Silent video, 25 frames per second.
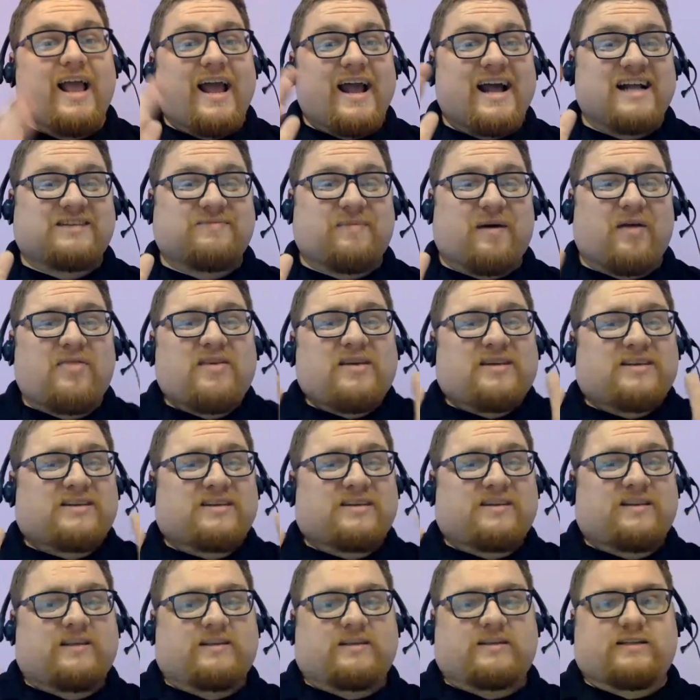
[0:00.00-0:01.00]
It's about this,
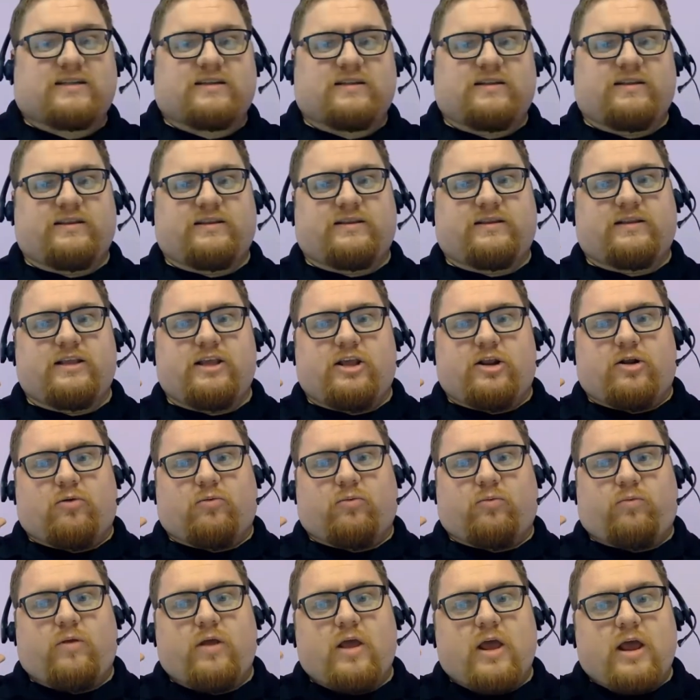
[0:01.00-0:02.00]
this you
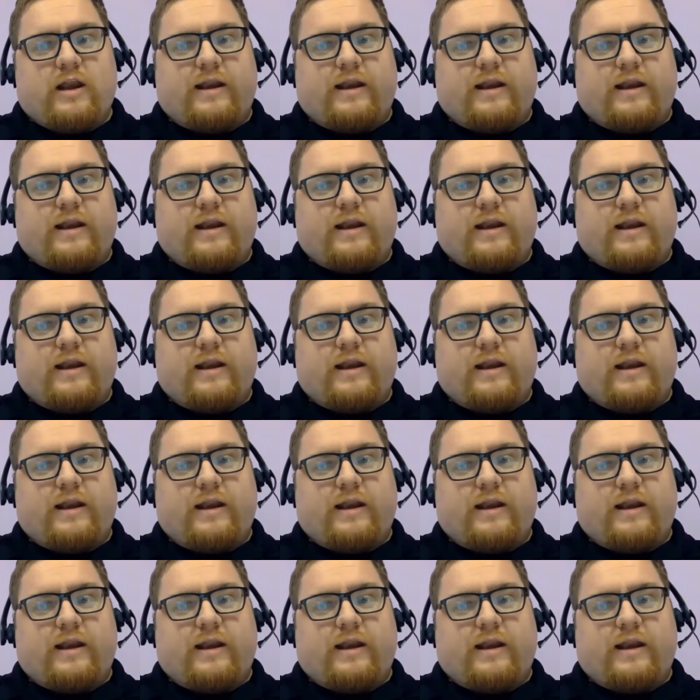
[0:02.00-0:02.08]
know,